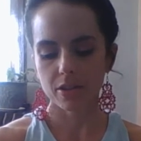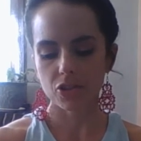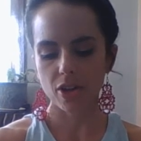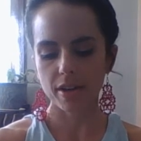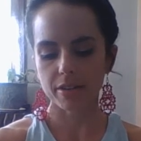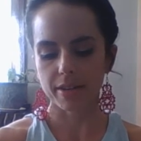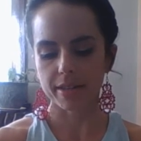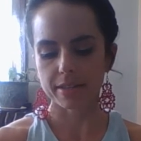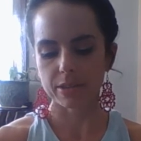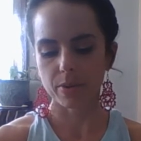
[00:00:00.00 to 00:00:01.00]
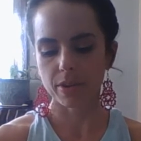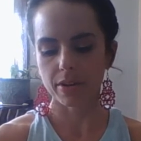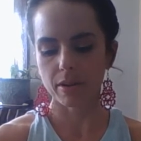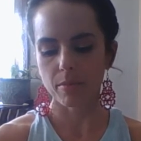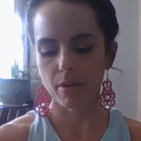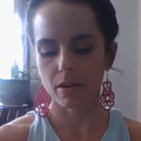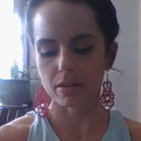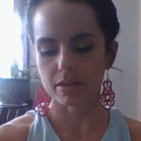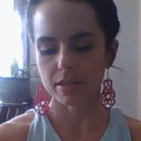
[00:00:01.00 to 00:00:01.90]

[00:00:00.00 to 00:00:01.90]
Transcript: generous when your impulse